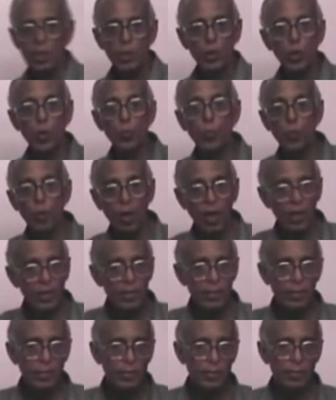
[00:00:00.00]
group
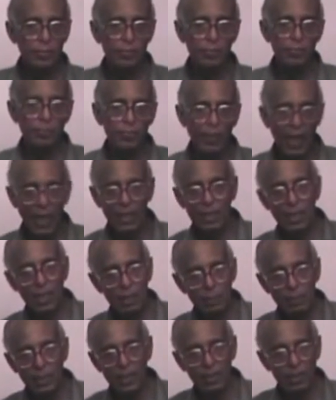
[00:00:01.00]
1,
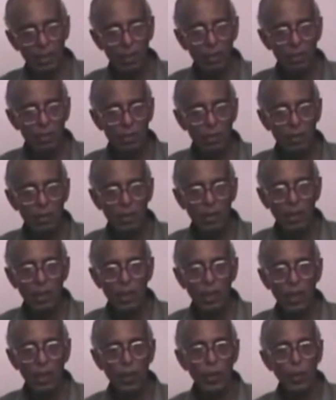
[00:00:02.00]
alkali metal,
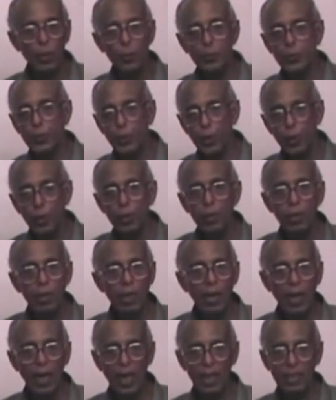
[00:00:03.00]
group 2,
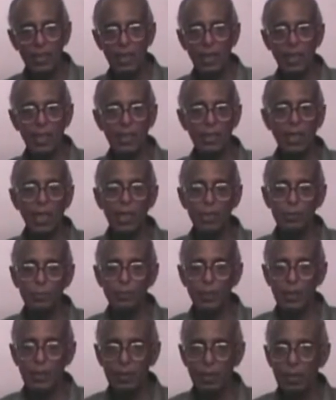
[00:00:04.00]
alkaline earth
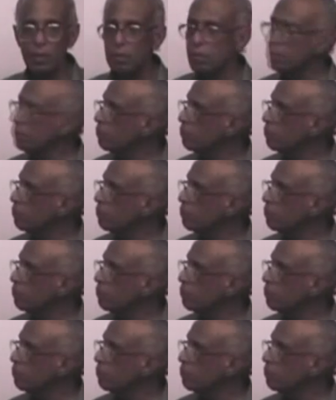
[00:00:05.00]
metal,